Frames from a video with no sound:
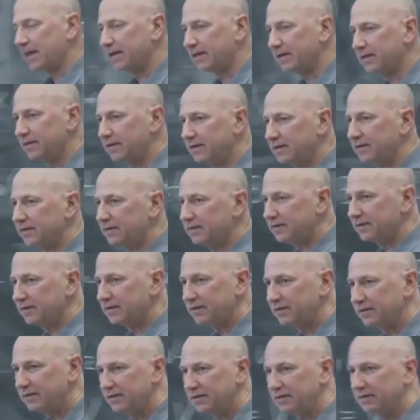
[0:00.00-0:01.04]
it's our guess,
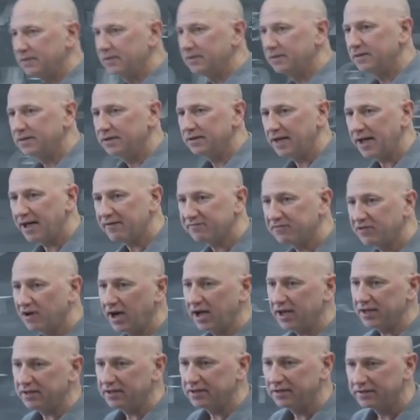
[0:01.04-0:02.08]
right? But is that? a F
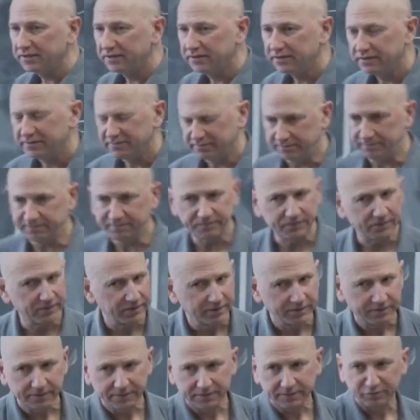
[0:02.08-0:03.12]
naught? Yeah.
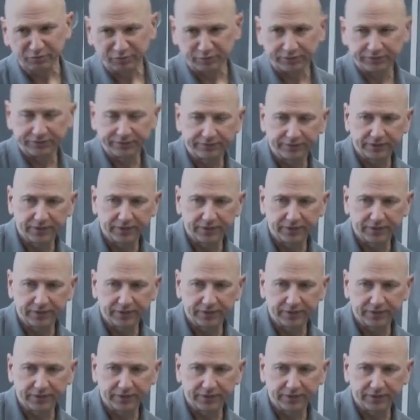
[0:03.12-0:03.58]
parametric?